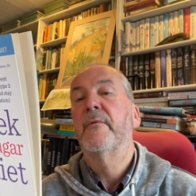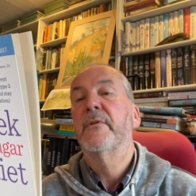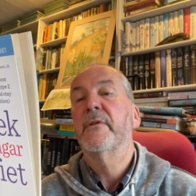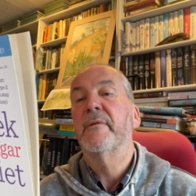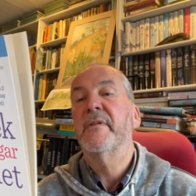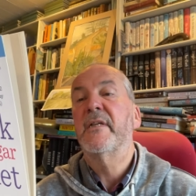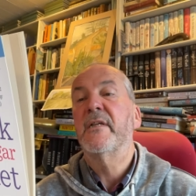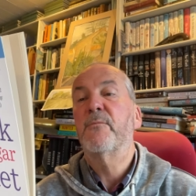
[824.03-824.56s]
so
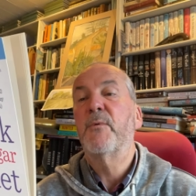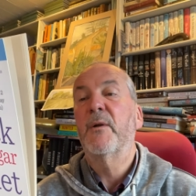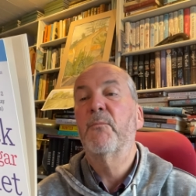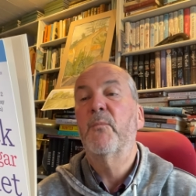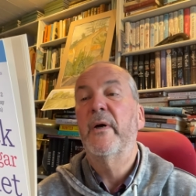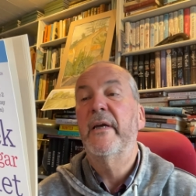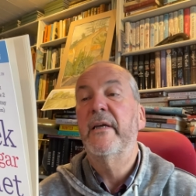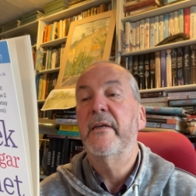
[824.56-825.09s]
he says one
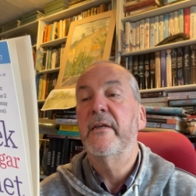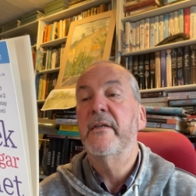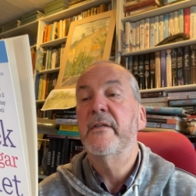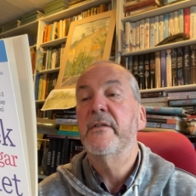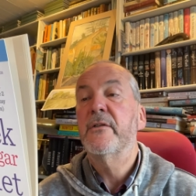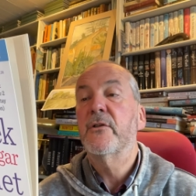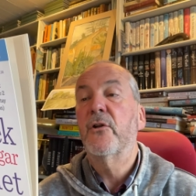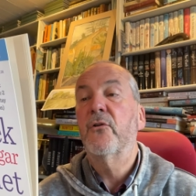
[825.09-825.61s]
way
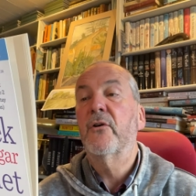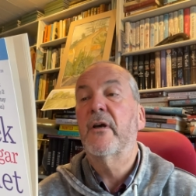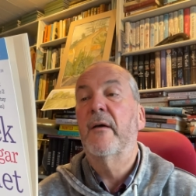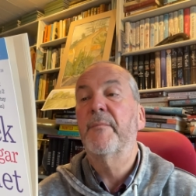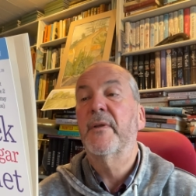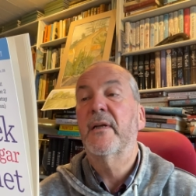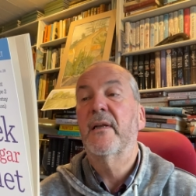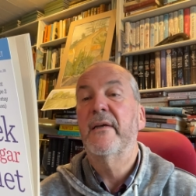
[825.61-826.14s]
is to look
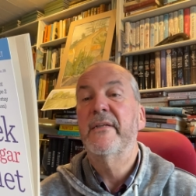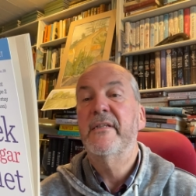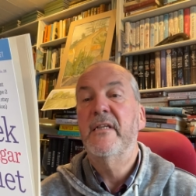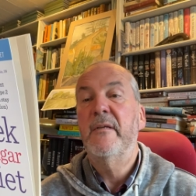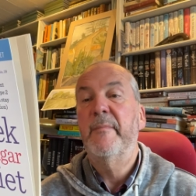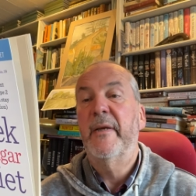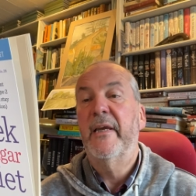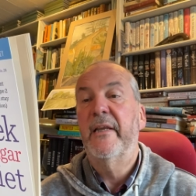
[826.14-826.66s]
up the
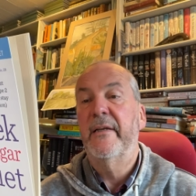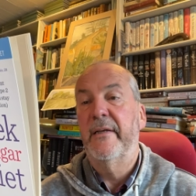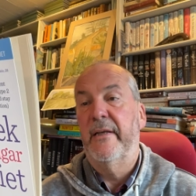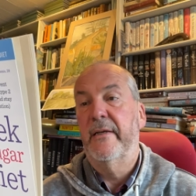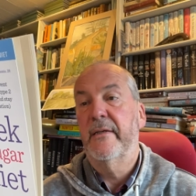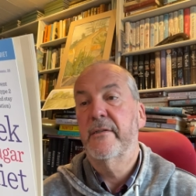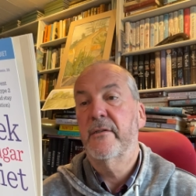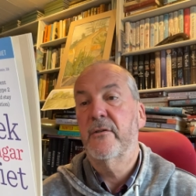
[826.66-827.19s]
glycemic
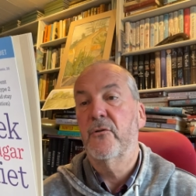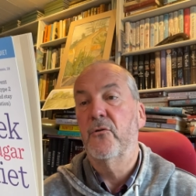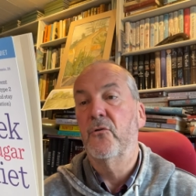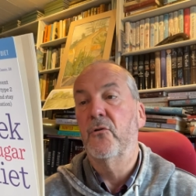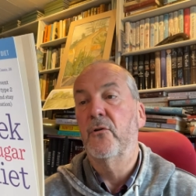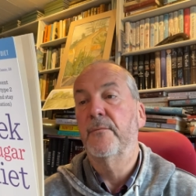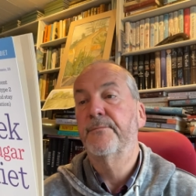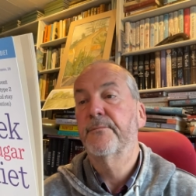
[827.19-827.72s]
index
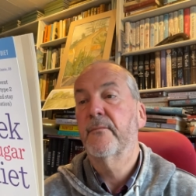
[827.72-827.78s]
score